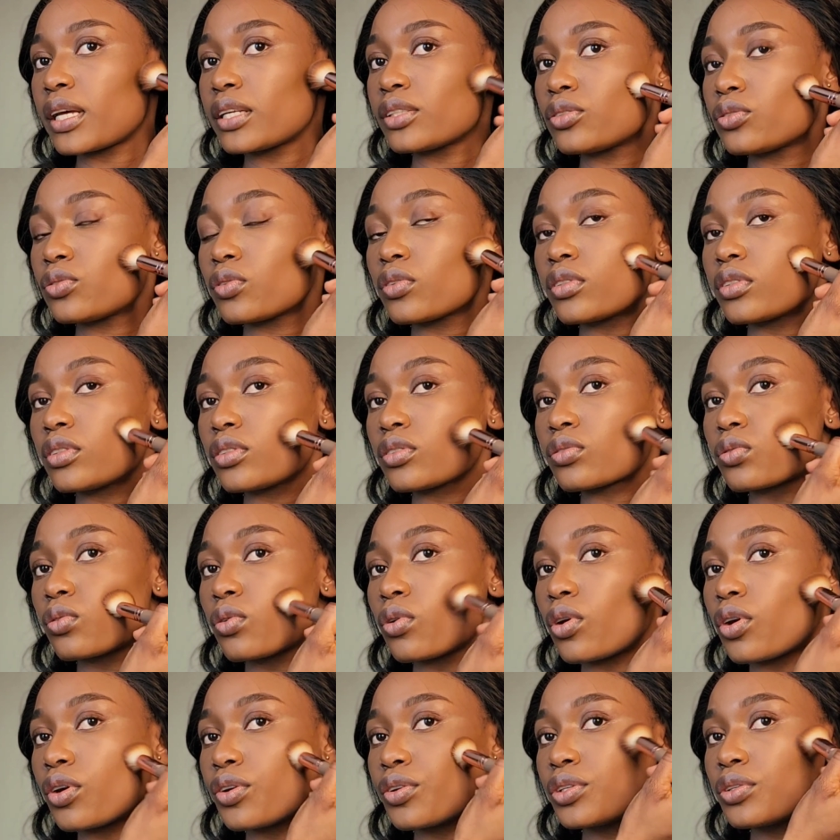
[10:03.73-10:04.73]
You don't need to
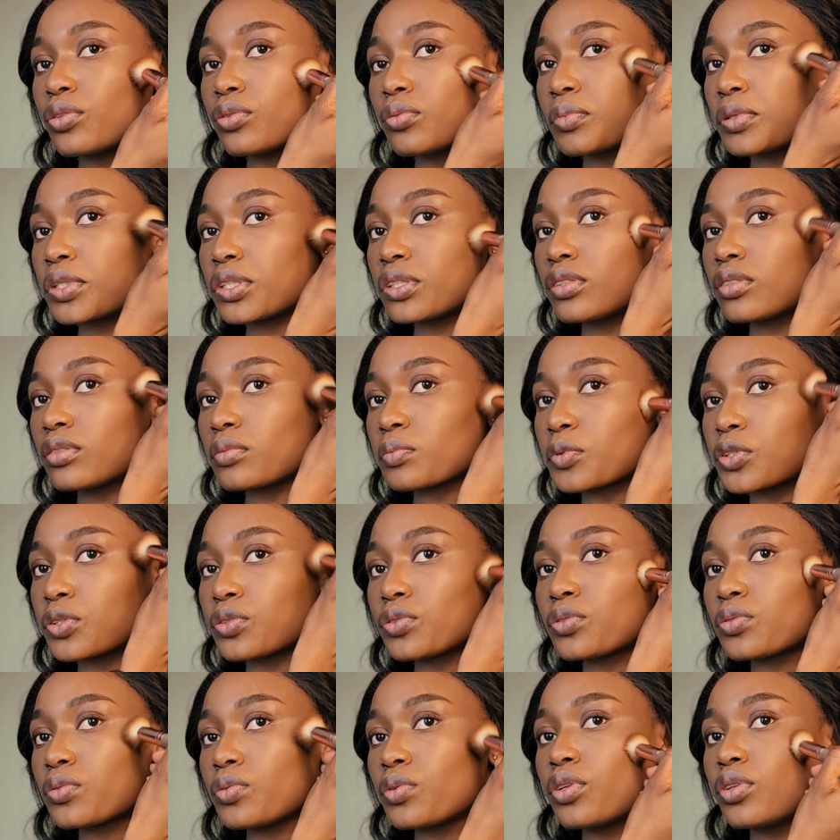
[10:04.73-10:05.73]
hurry, nobody is
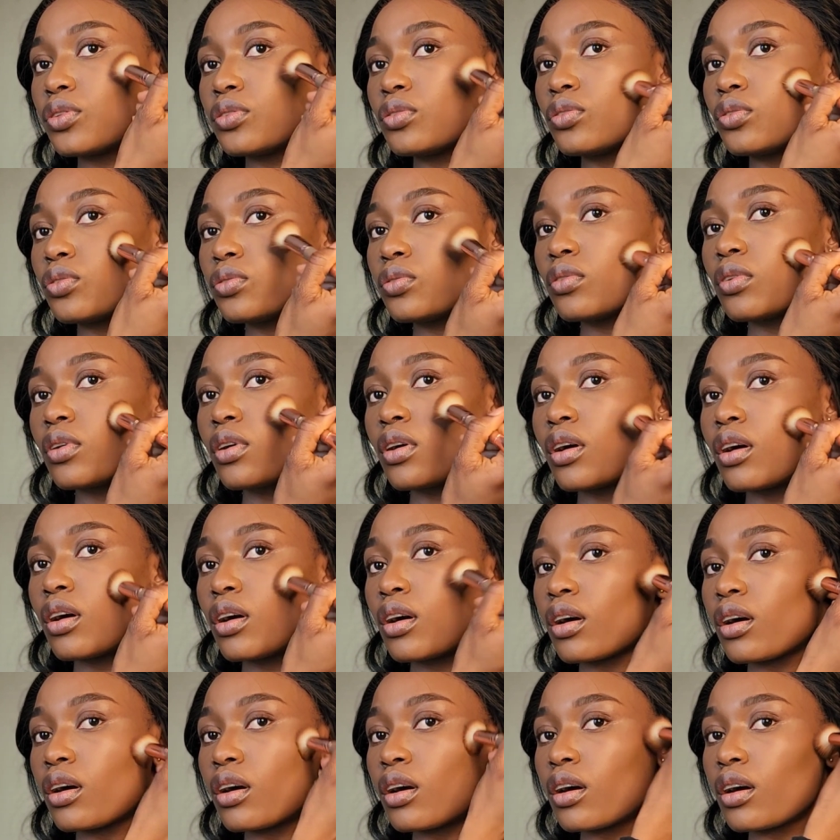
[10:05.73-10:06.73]
pursuing you.
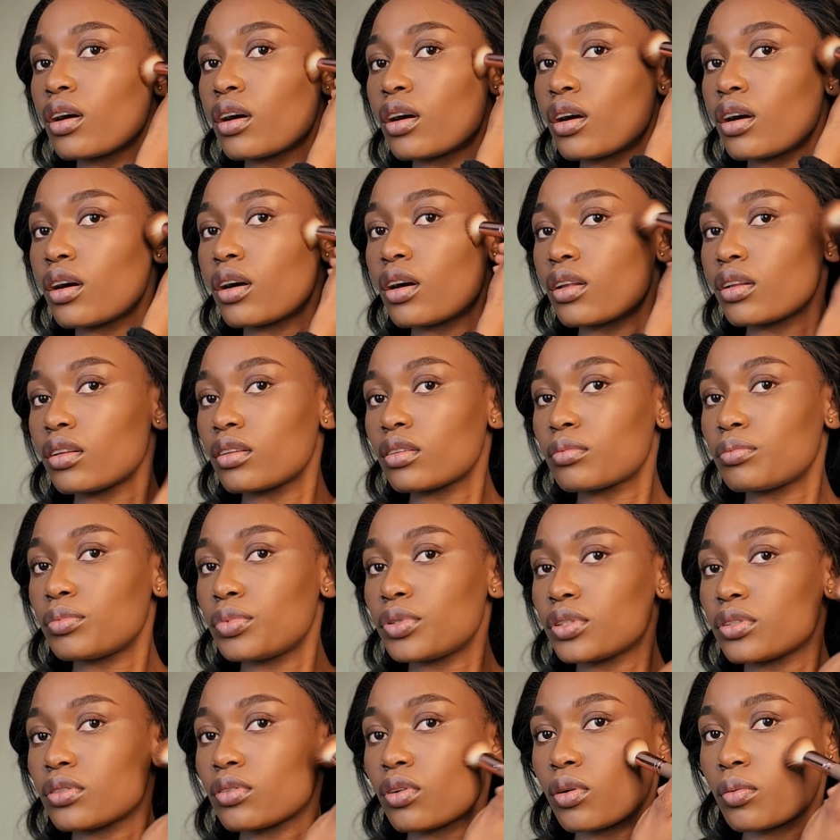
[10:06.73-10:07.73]
And a bit
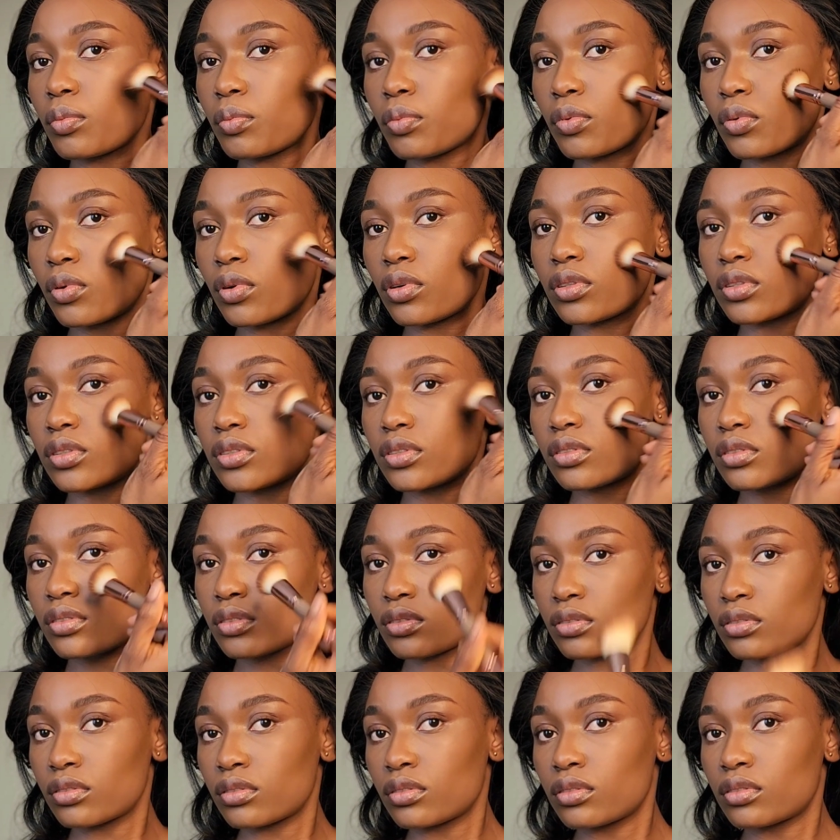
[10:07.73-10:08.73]
upwards.
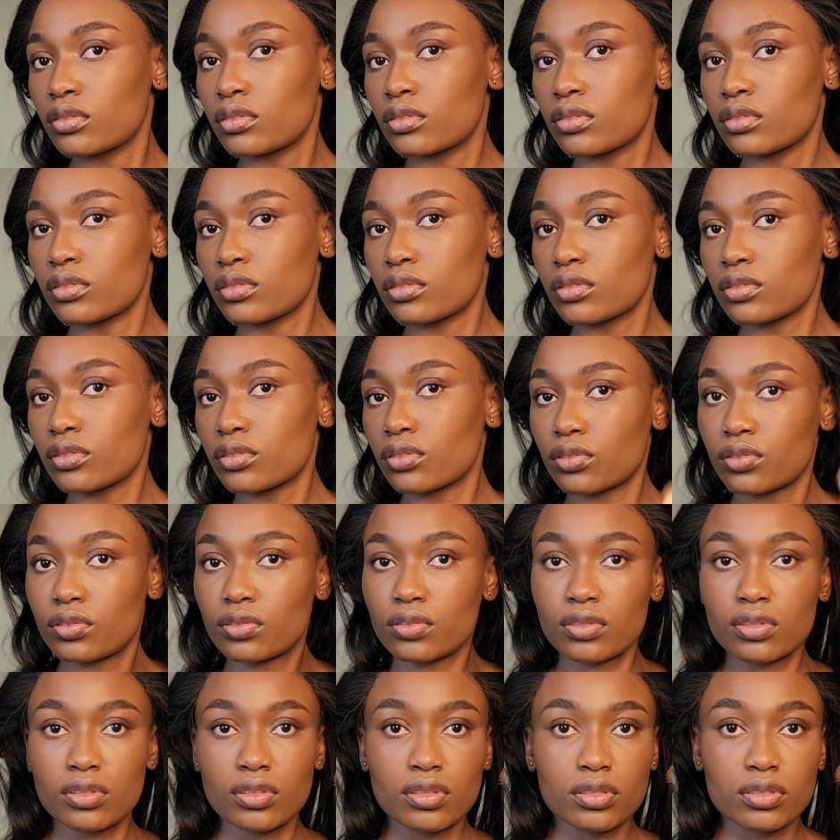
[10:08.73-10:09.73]
So you
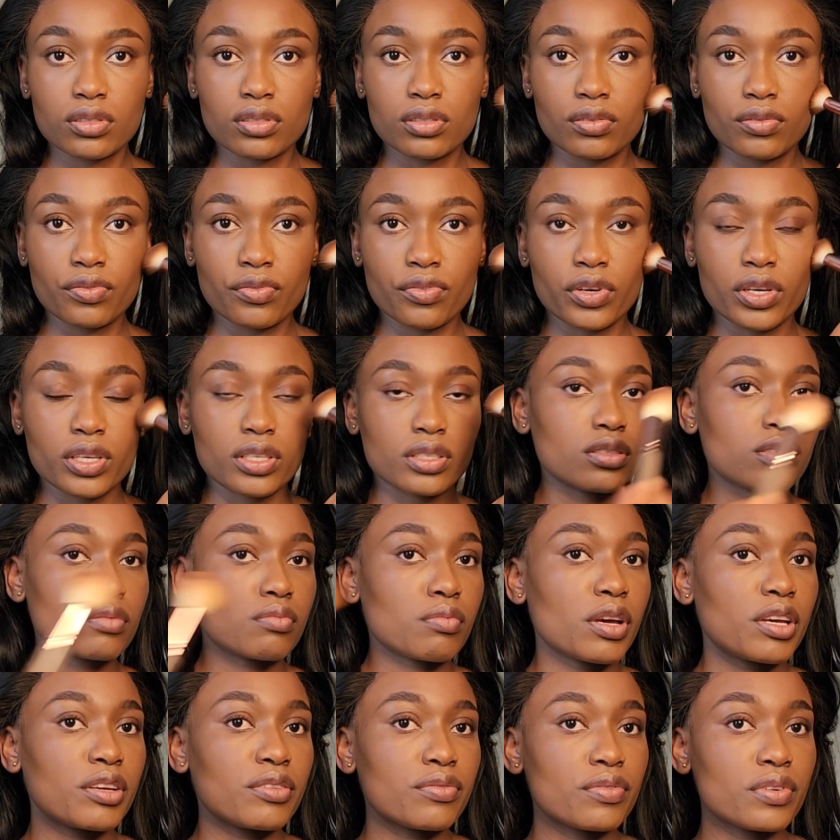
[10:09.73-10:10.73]
see the difference.
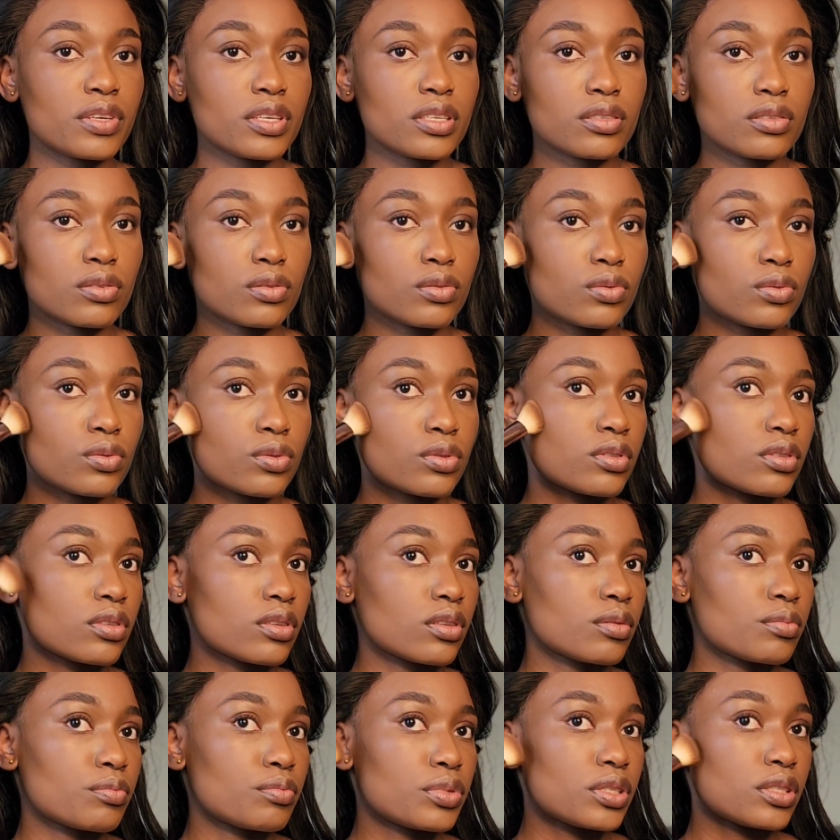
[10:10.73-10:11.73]
My face looks a
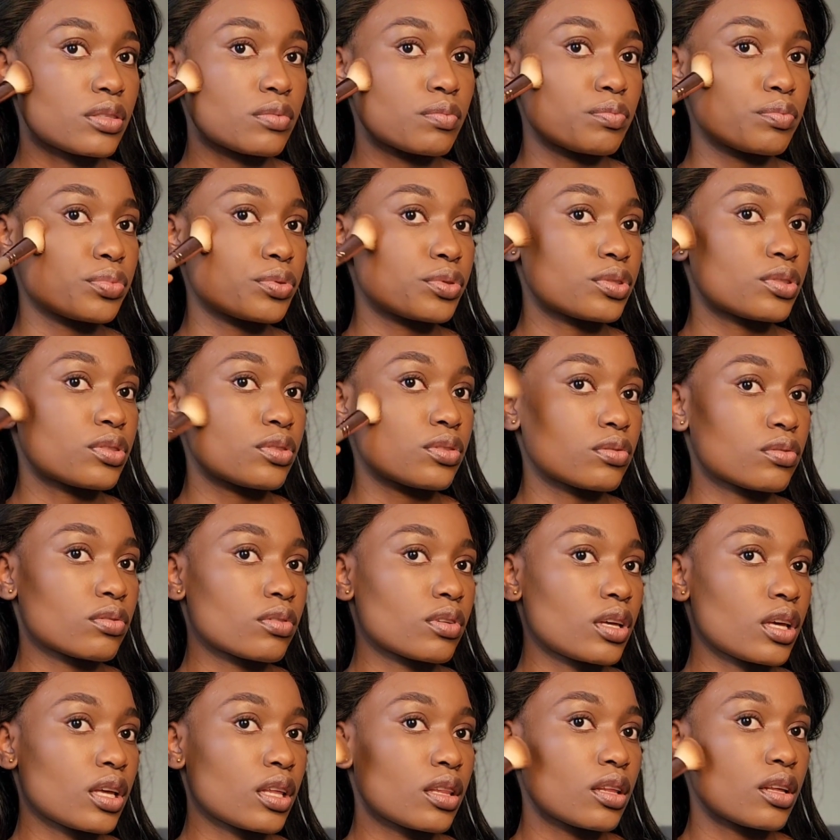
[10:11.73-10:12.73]
bit put
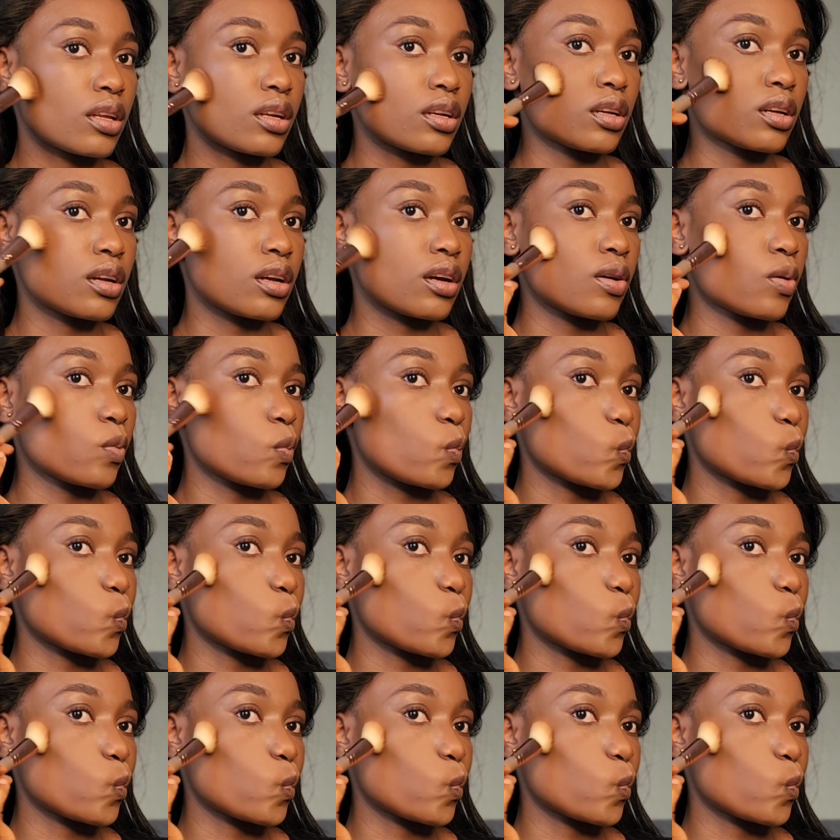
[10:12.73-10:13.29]
together now.